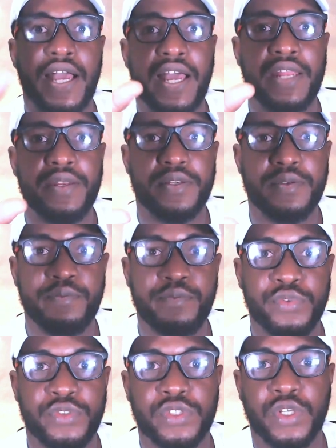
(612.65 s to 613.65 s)
and
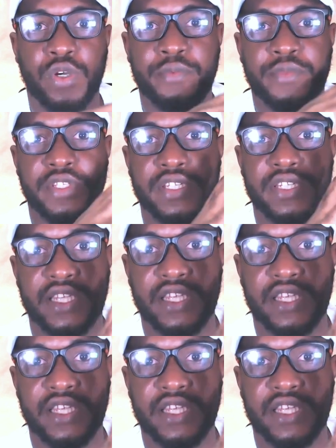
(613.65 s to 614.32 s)
put up this